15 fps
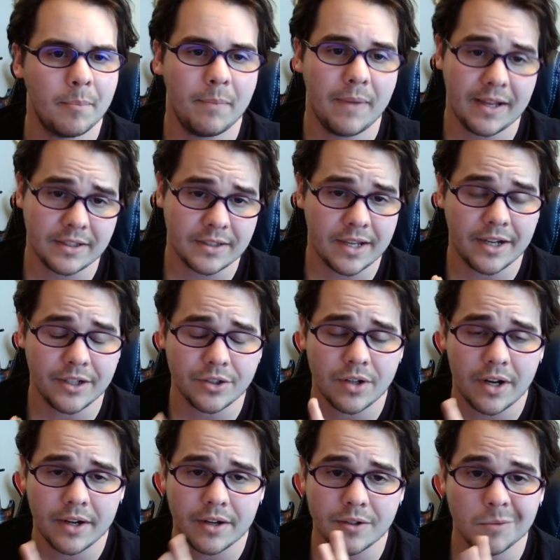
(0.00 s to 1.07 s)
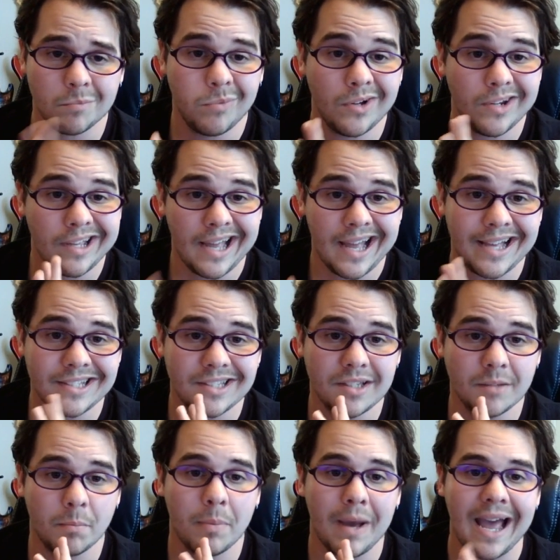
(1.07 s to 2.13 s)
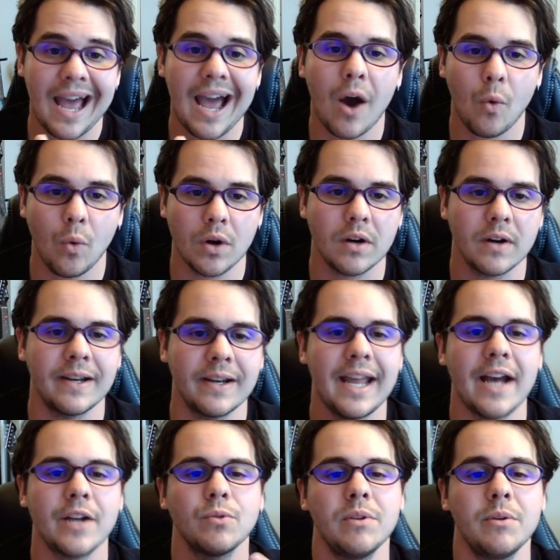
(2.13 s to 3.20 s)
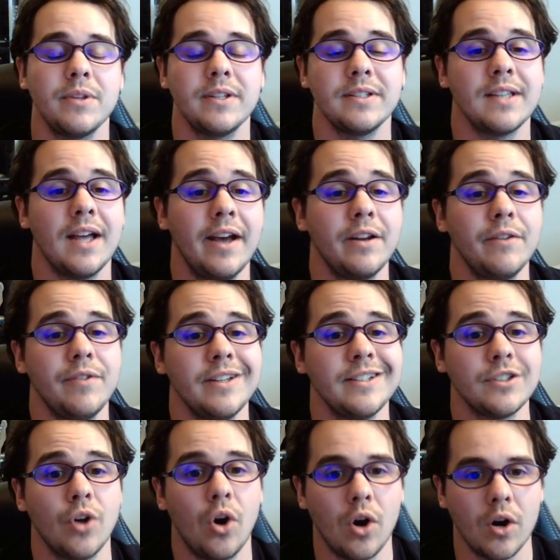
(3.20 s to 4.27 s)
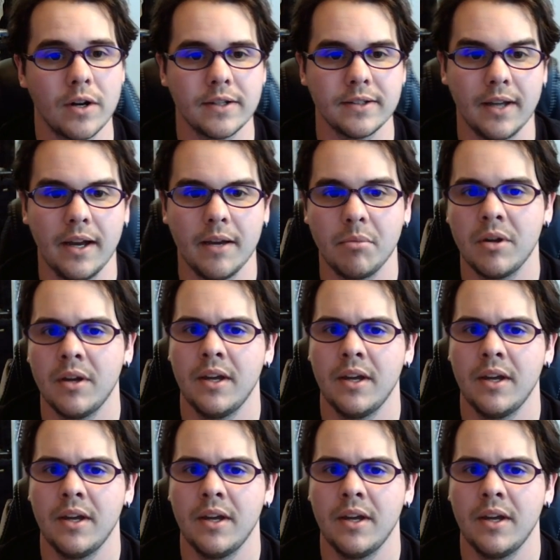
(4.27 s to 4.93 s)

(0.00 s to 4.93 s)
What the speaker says: as Sky Strikers, but it has the power naturally within inside of its archetype,